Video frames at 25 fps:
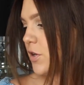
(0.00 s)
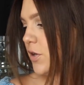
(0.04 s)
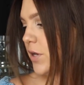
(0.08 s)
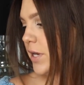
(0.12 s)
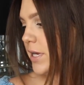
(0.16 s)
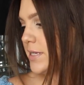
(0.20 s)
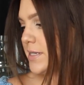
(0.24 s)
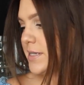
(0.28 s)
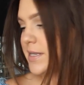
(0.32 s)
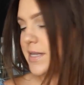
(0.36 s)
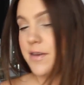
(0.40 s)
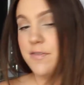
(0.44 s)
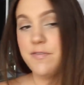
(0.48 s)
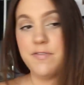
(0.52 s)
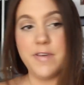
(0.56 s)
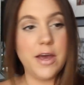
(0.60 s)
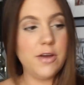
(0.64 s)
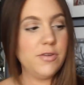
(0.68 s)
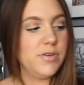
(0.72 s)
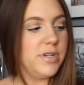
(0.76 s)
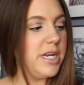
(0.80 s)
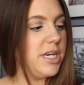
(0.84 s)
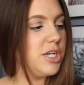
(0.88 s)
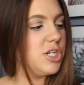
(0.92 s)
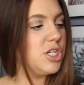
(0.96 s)
There is the
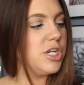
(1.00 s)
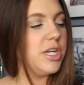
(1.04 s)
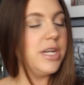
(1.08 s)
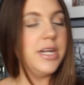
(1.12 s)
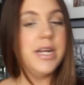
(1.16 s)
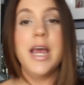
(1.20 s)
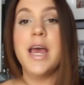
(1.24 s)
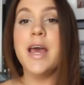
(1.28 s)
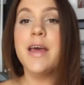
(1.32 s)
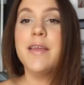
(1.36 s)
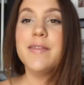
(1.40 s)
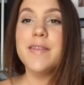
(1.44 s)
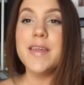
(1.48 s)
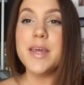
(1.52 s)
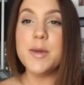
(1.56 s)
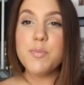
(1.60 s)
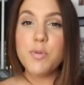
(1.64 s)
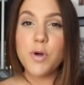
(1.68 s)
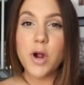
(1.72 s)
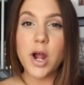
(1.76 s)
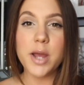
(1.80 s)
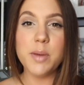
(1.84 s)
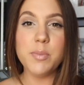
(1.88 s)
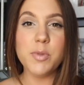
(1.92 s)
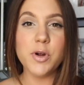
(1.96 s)
foundation,
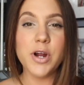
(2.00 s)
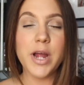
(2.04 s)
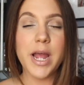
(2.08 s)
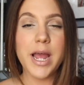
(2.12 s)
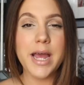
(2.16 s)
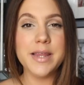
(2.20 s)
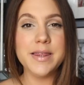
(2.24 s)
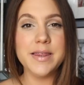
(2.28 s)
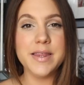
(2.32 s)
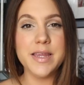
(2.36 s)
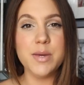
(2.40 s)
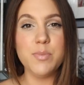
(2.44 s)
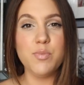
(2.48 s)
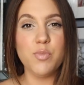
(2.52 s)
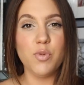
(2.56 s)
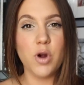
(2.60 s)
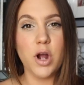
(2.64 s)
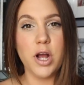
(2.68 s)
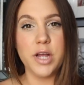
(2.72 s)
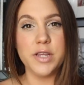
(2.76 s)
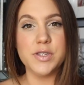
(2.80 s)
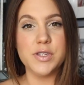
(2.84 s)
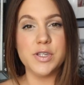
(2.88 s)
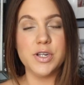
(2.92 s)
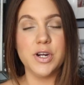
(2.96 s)
the primer, and the
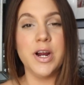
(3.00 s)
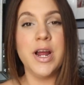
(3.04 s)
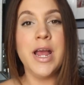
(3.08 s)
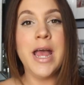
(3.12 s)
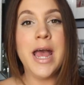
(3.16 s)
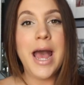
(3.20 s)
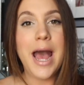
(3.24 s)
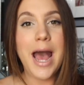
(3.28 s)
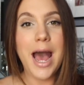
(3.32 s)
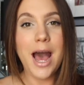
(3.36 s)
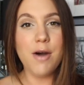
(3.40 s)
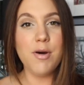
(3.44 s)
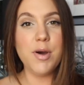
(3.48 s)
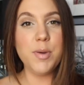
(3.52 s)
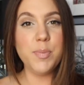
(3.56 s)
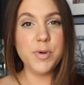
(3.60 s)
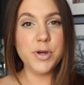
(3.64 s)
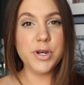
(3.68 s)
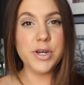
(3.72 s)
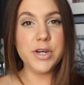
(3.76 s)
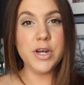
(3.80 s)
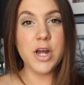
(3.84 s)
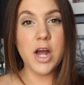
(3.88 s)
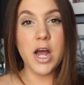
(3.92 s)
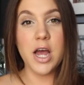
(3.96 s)
bronzer, how I
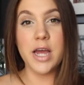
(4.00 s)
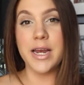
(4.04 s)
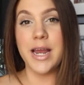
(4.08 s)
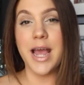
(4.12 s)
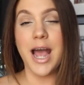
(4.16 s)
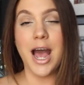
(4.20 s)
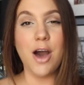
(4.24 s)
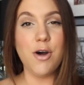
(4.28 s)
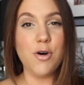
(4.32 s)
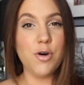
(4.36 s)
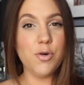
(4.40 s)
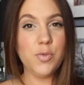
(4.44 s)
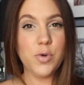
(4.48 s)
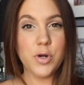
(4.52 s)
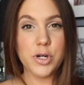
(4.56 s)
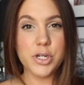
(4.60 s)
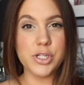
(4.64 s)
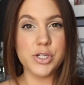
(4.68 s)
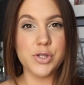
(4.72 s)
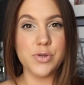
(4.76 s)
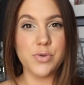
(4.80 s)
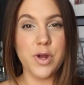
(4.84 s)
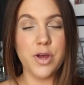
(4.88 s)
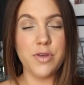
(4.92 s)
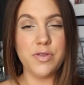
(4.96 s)
put it on, how it
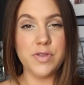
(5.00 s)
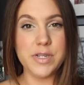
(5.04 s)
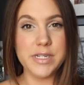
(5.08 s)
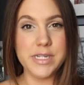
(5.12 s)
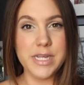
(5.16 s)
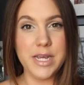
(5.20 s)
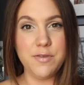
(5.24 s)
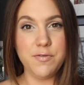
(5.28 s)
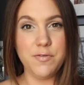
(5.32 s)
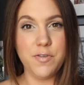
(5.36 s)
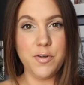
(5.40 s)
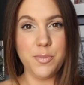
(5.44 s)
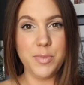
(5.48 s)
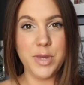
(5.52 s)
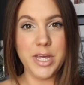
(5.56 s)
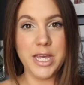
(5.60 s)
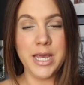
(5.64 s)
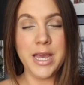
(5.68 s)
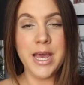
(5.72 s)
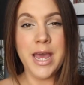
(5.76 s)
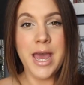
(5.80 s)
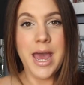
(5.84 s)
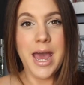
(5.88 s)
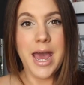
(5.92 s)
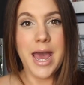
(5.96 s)
works throughout the day for
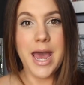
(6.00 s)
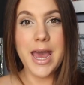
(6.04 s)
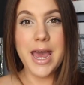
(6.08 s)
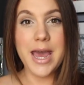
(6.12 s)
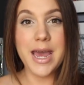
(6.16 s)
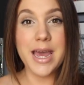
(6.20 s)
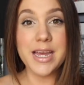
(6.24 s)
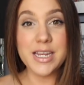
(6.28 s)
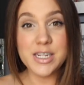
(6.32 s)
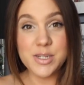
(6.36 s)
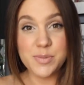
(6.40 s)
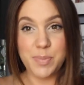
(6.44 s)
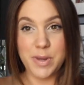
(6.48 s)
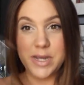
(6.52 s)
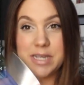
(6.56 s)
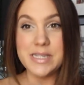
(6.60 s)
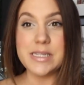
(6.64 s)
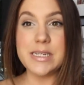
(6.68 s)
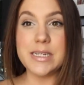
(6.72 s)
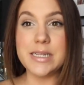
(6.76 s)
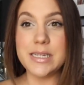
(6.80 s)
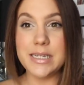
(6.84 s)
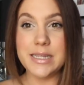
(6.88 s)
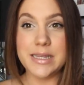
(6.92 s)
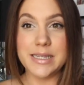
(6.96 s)
me, and
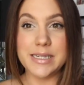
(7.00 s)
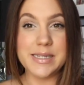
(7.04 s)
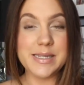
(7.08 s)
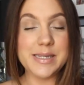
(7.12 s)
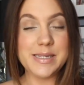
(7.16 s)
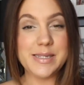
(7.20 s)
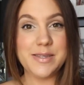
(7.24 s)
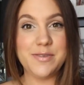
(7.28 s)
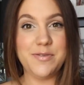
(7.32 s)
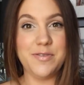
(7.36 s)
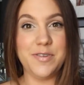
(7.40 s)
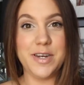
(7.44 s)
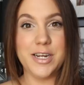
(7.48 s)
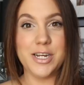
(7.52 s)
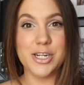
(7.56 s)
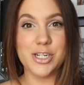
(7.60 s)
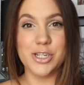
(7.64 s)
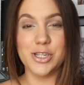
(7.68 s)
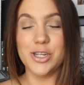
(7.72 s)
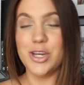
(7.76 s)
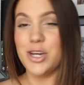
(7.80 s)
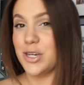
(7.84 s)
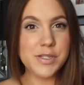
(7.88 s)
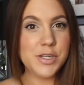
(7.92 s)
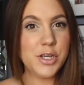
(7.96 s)
basically this is the
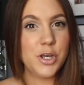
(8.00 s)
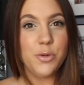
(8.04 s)
finished look.